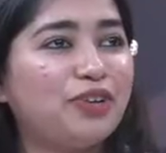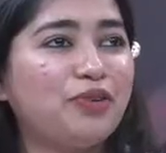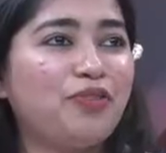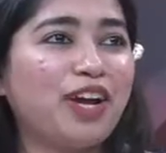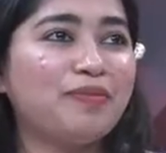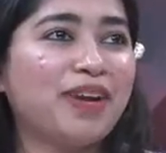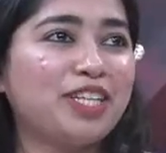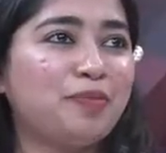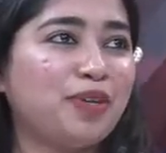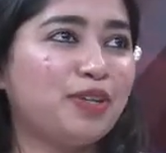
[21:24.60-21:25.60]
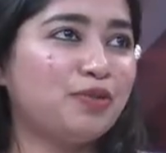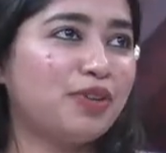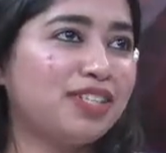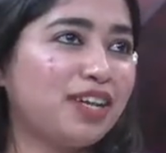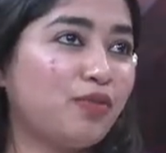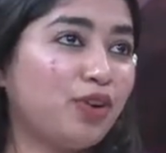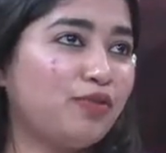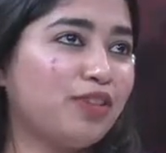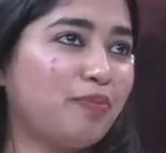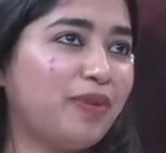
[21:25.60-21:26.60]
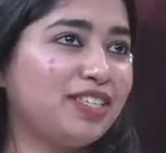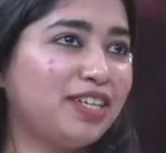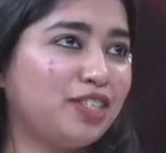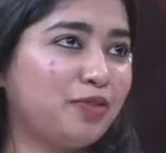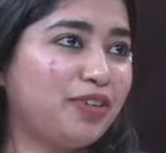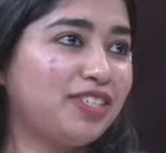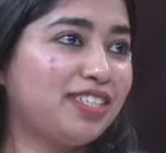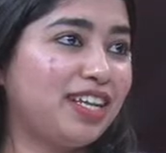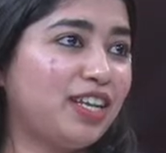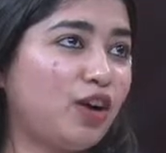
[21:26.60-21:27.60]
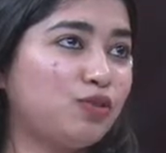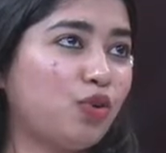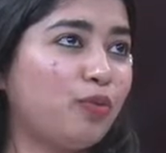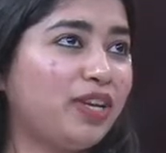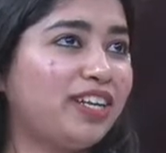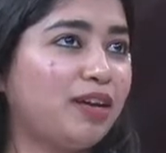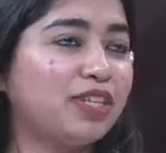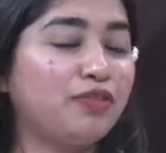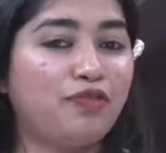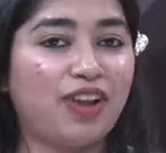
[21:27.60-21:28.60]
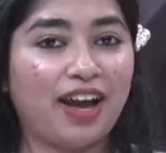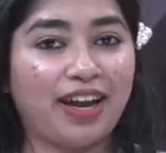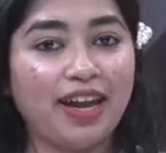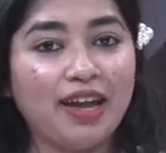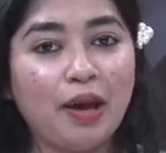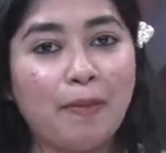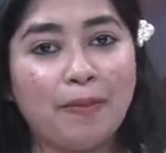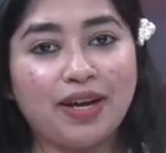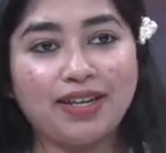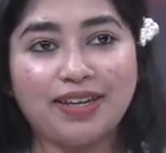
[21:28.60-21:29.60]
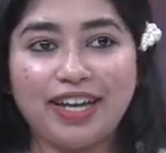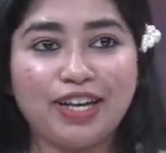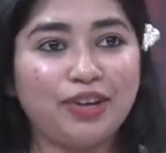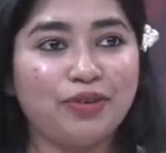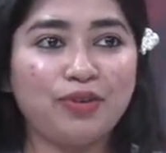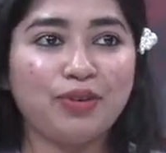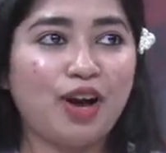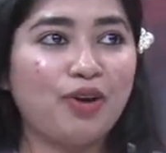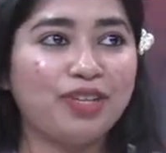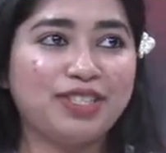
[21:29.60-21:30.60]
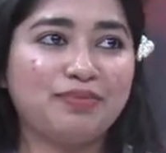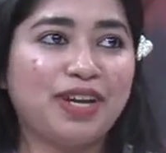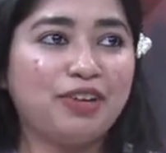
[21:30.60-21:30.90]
flight, my experience was like one of the best experience till now. So many times I fly, but Indigo now is my